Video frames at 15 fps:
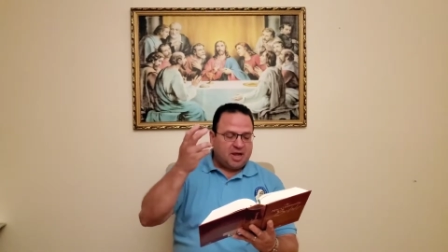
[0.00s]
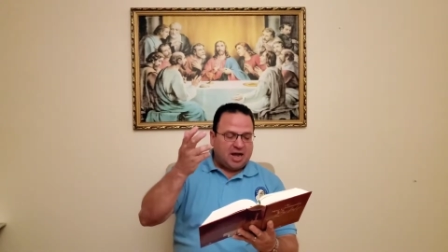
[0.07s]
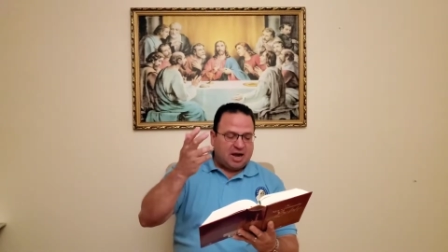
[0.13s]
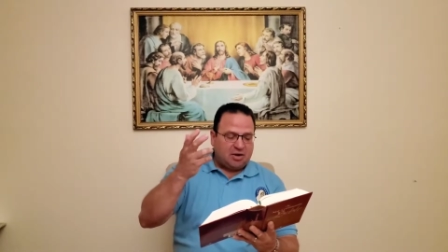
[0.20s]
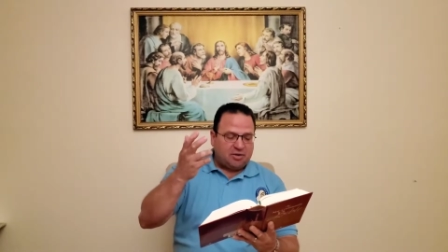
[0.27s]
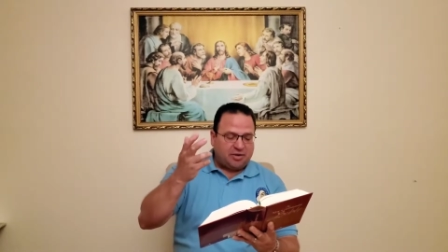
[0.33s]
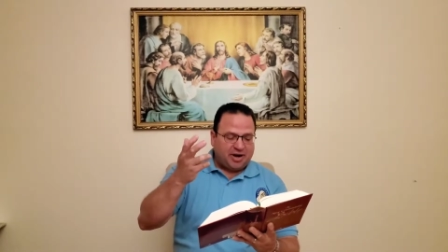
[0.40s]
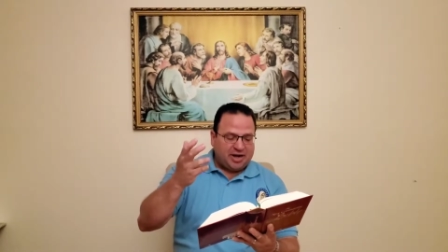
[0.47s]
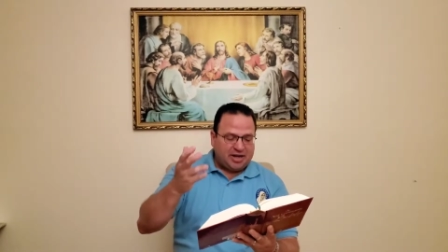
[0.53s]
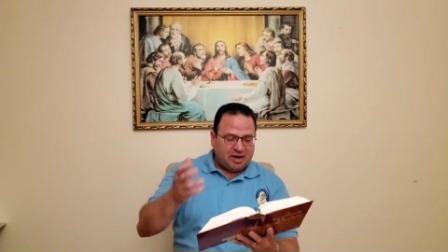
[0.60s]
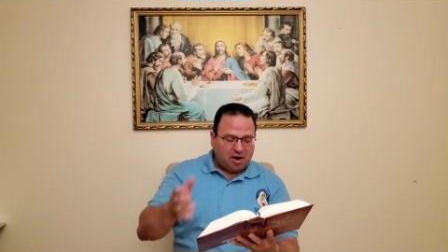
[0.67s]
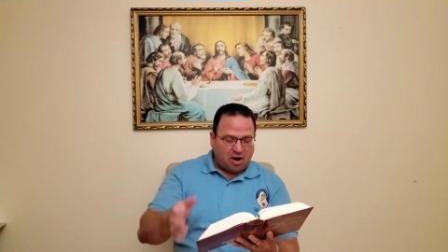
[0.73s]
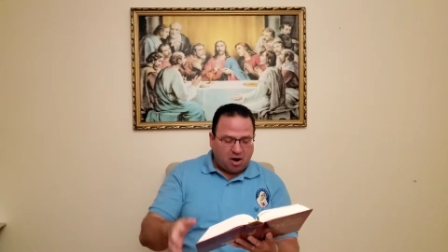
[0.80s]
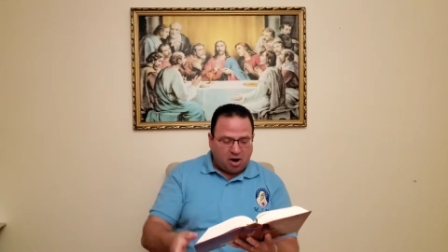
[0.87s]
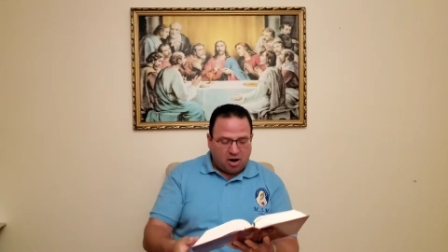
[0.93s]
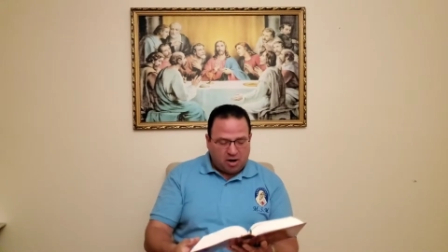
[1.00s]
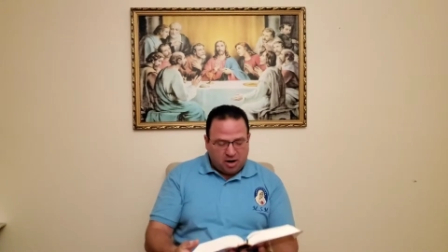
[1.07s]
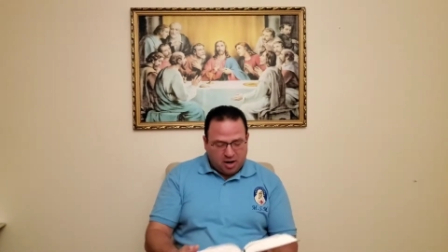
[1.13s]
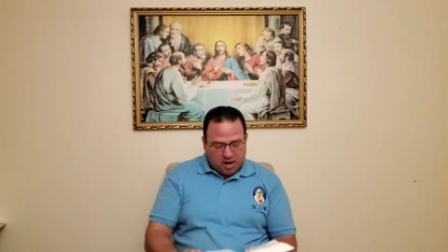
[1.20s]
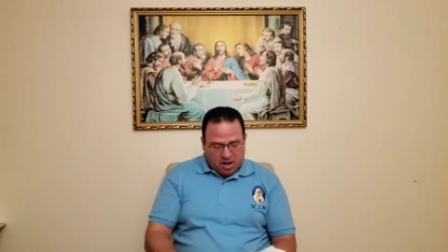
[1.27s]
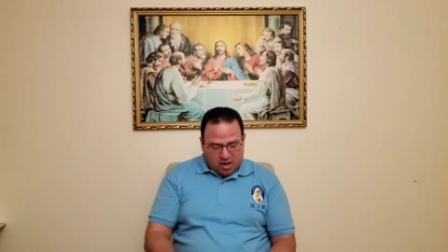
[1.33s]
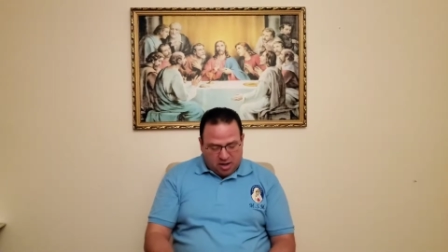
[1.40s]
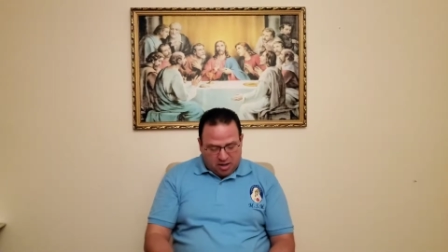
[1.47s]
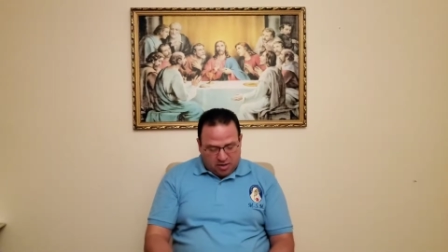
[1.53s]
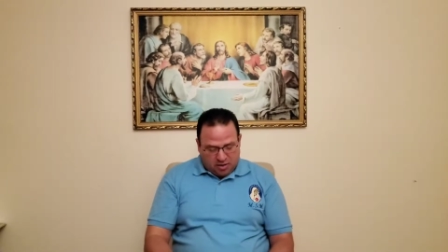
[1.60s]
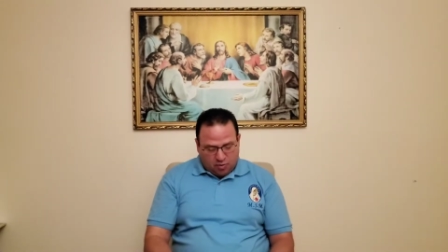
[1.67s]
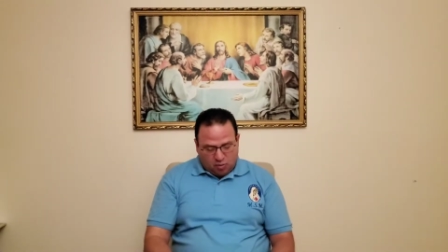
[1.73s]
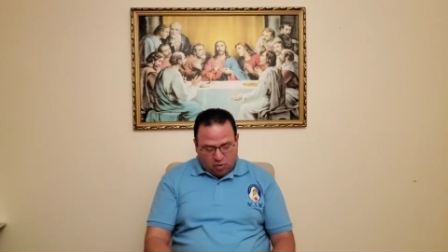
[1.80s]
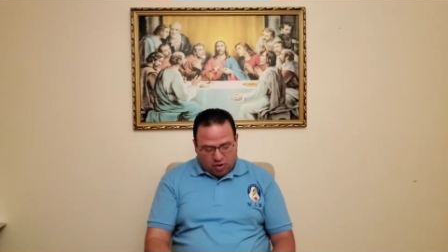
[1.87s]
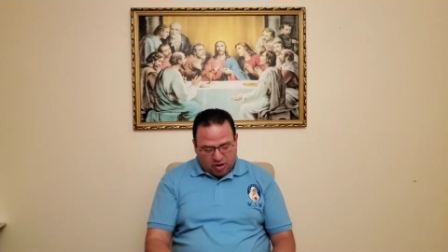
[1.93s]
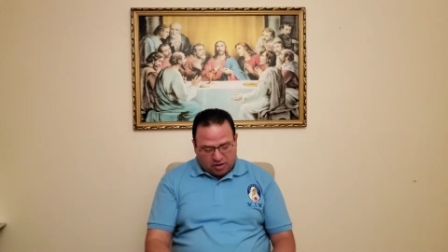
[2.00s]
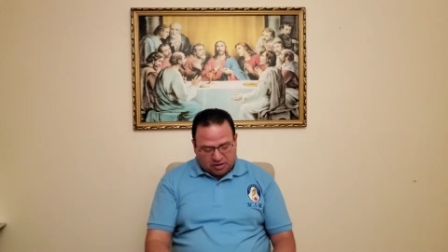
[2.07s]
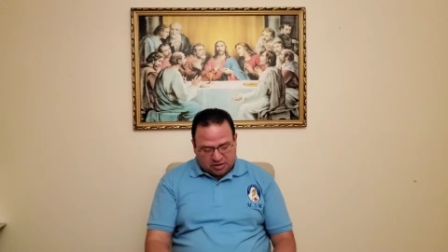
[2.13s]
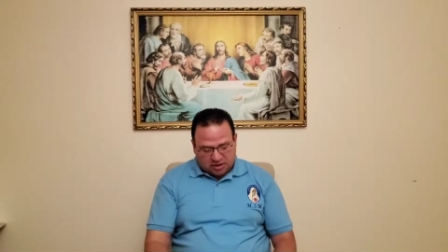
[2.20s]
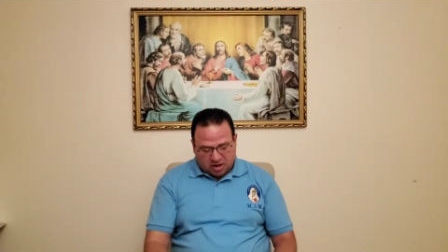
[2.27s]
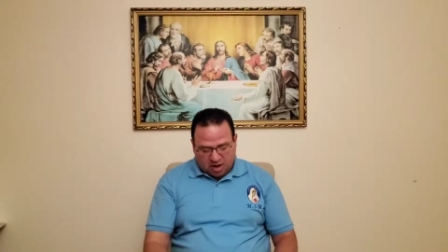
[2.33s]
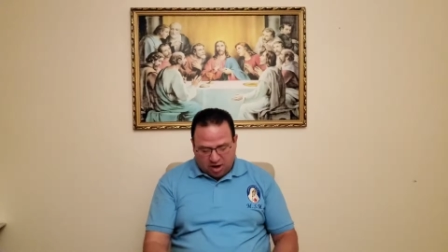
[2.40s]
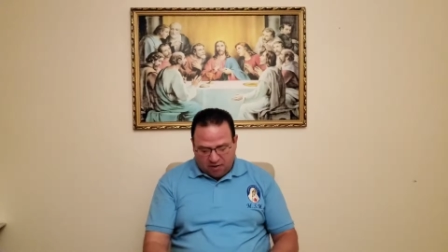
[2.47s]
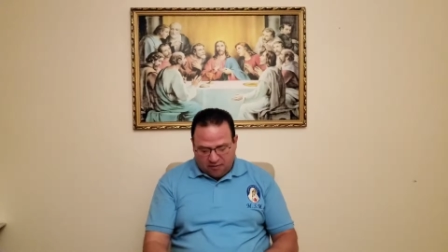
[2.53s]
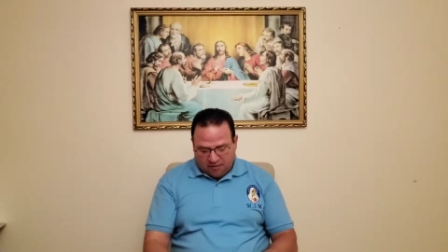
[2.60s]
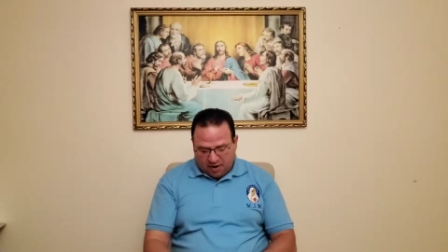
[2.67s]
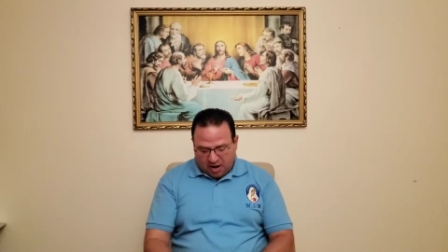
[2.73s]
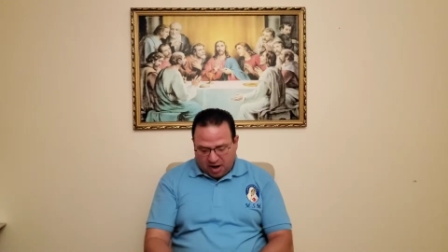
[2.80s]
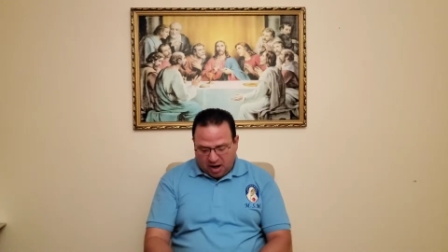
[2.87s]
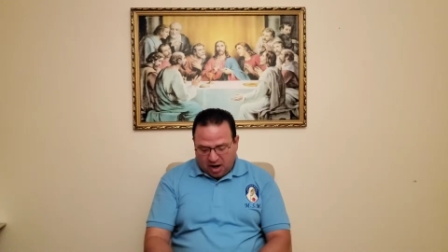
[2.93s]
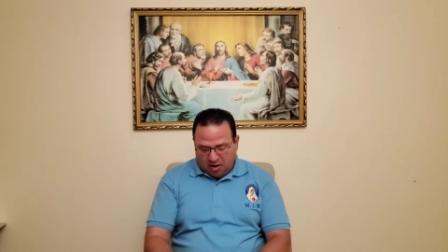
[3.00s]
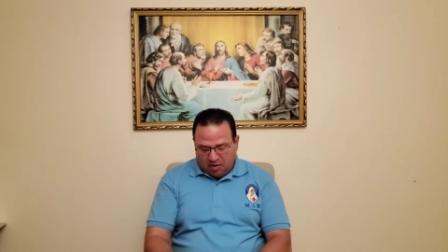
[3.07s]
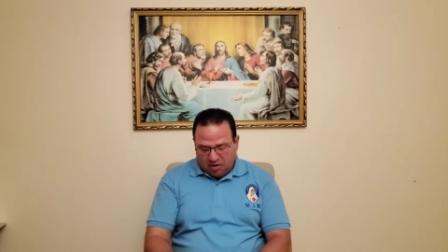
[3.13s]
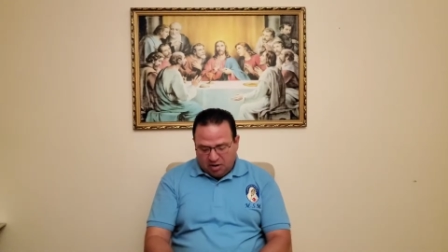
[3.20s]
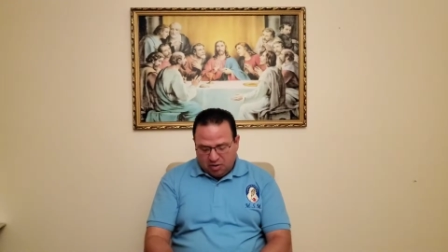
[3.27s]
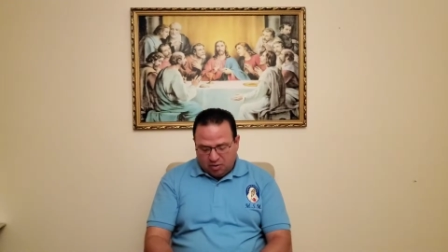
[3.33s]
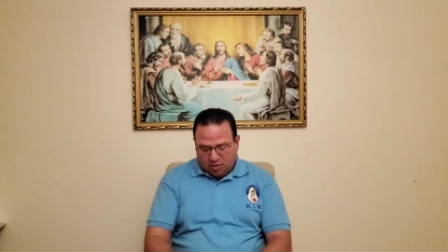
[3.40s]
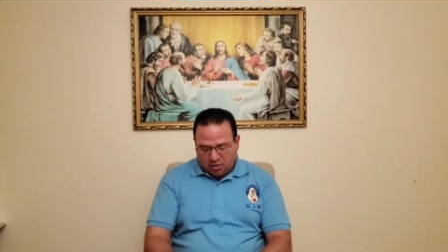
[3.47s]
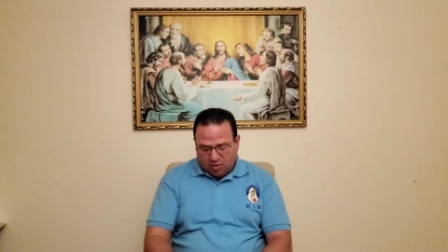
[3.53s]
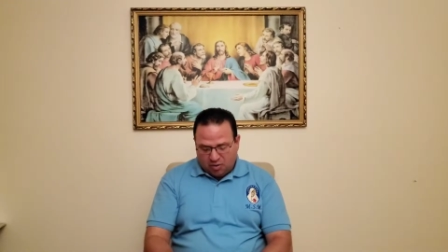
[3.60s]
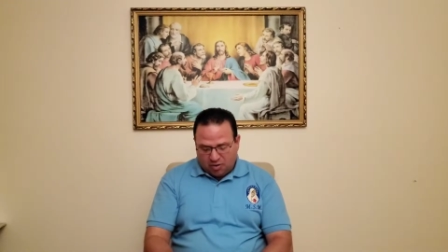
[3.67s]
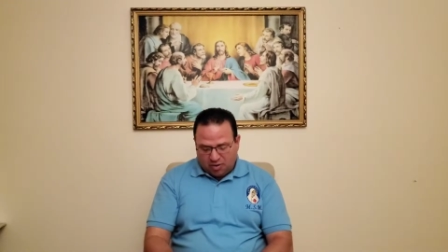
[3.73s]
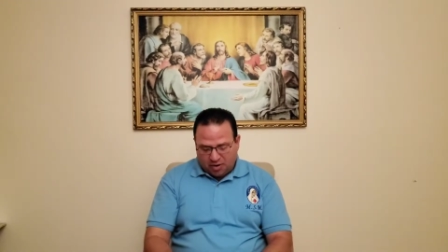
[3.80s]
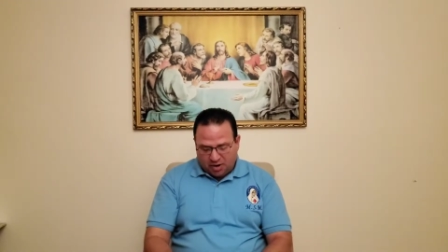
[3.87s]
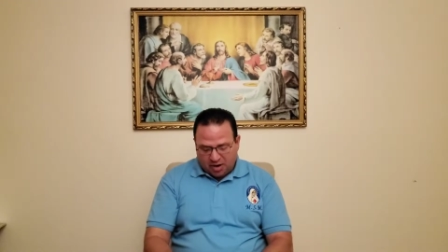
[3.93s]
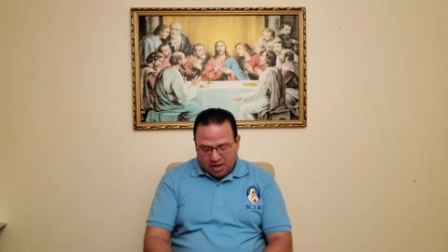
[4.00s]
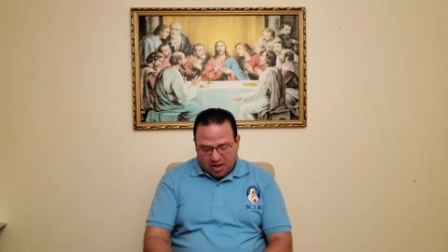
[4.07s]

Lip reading: How great are the works of our Lord!